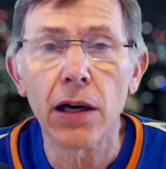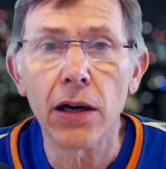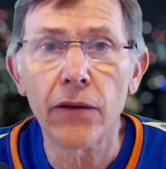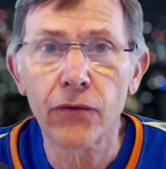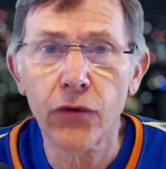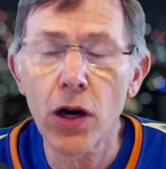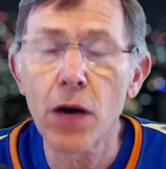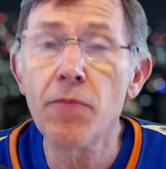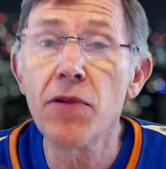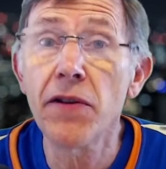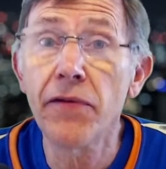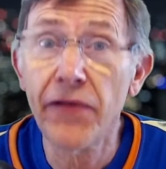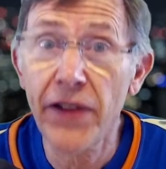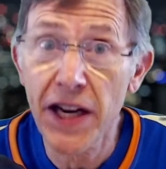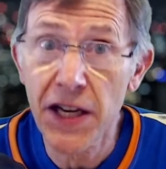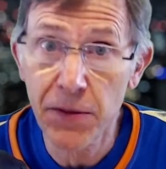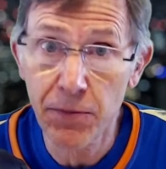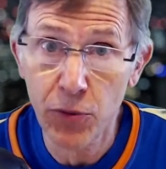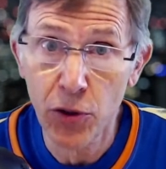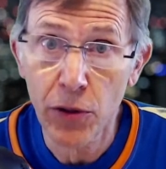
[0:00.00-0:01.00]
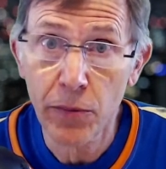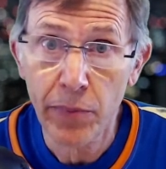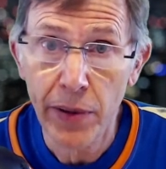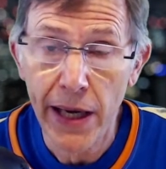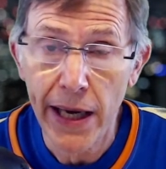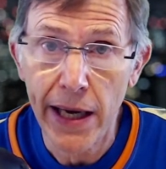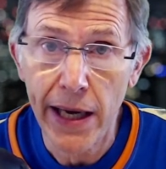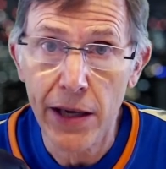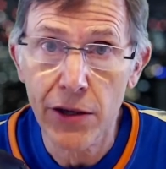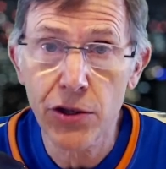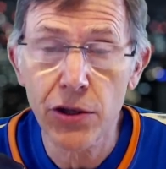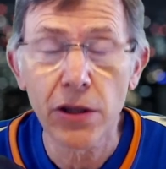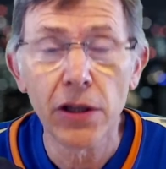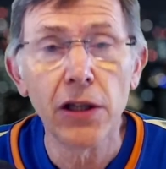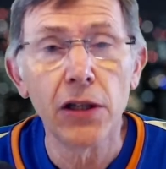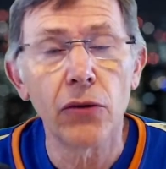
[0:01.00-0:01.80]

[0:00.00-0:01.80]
from the Facebook page.